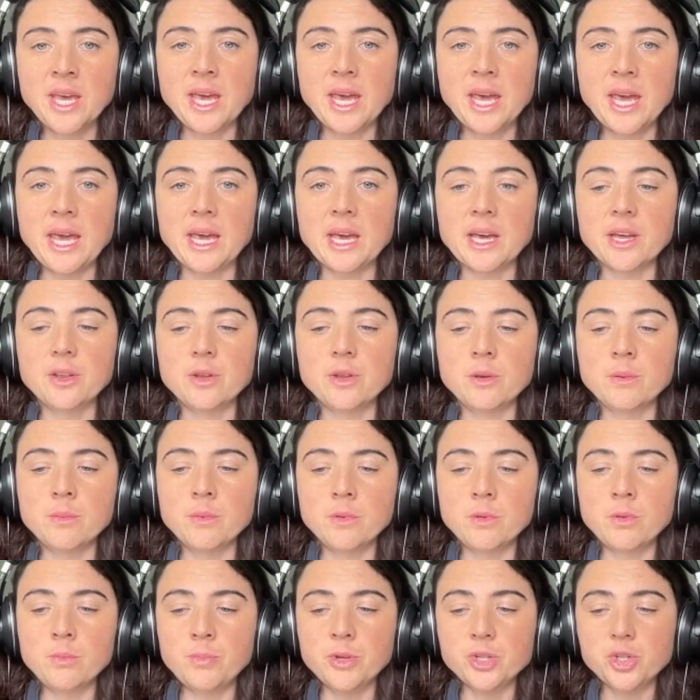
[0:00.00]
And
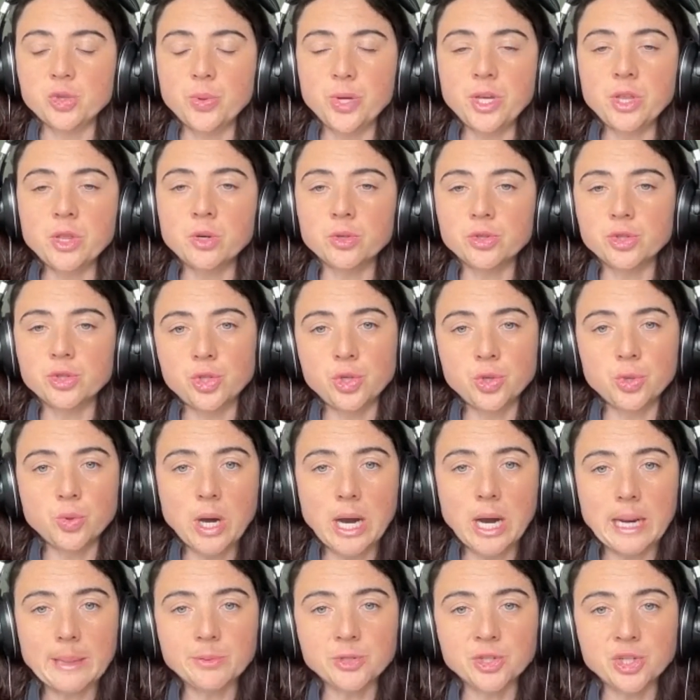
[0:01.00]
between those two
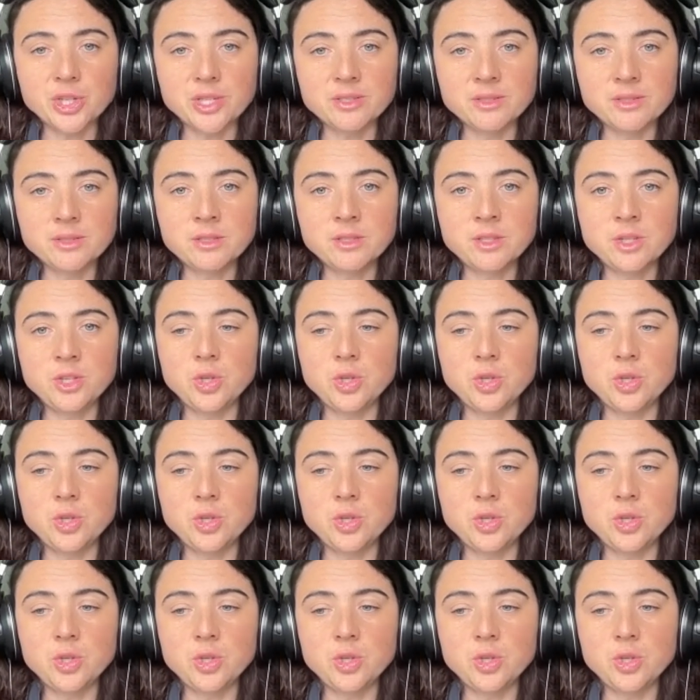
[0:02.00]
options,